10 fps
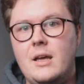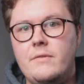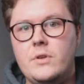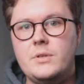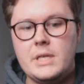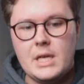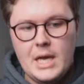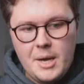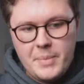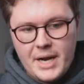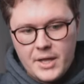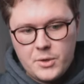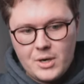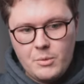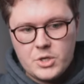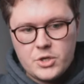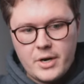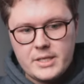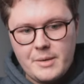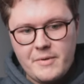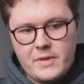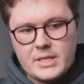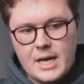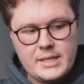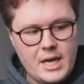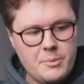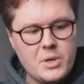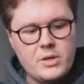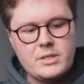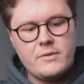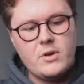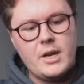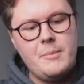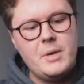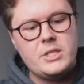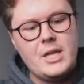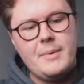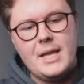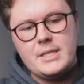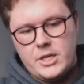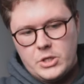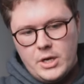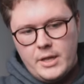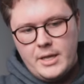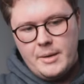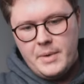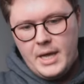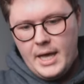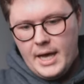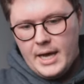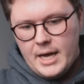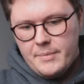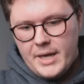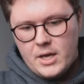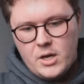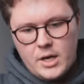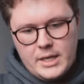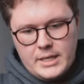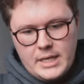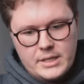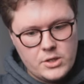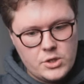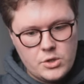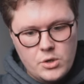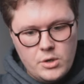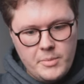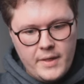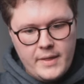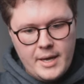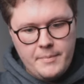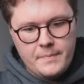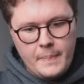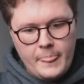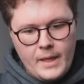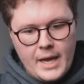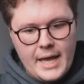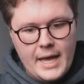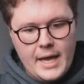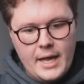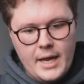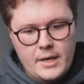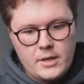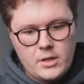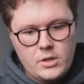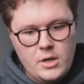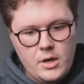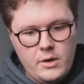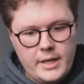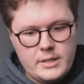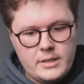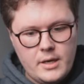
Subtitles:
using. But I thought I would try some of these guys out because they've got image stabilization on them, they got a decent zoom on them, and you know, it's